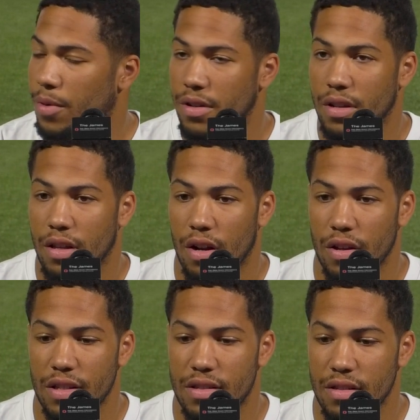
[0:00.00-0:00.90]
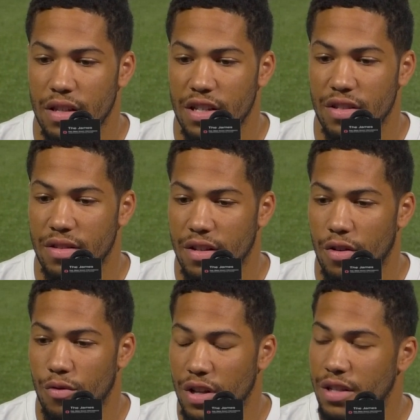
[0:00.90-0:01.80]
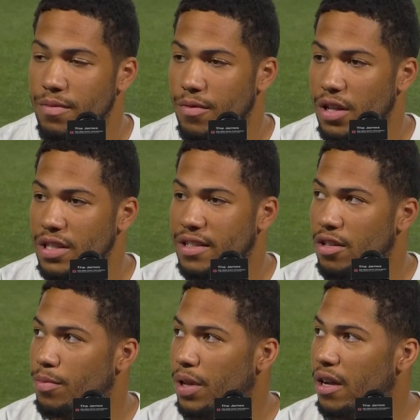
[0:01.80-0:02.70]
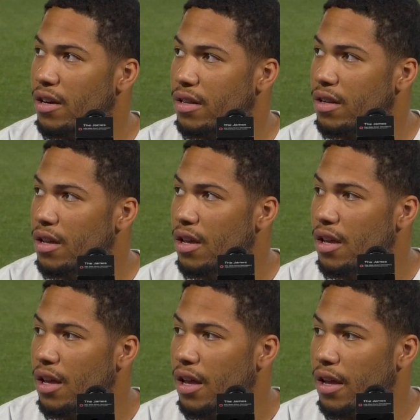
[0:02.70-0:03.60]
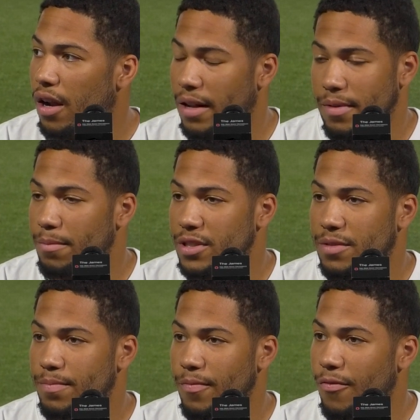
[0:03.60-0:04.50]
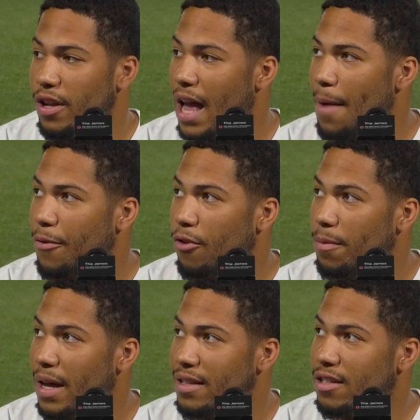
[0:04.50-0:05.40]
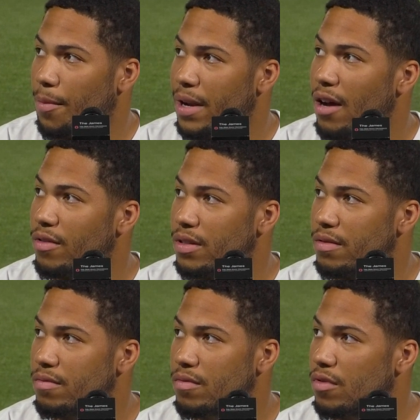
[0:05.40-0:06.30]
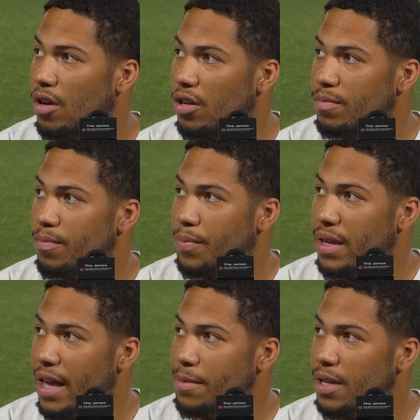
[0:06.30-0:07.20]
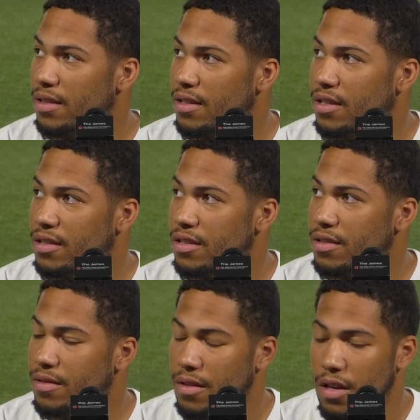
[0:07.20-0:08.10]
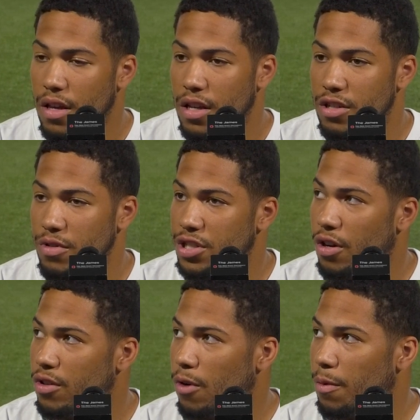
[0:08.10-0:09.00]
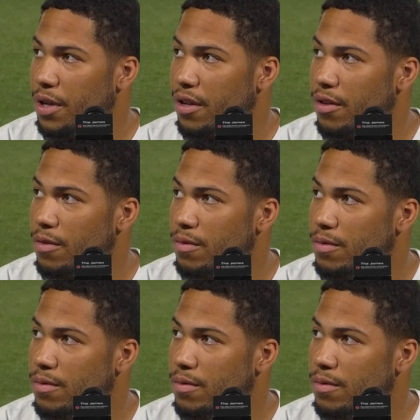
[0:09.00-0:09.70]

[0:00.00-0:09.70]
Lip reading: But, you know, he's a really, really skilled player. And, you know, I'm just really happy for him that it's coming out and on big games like this because he's really showing the world what he can do.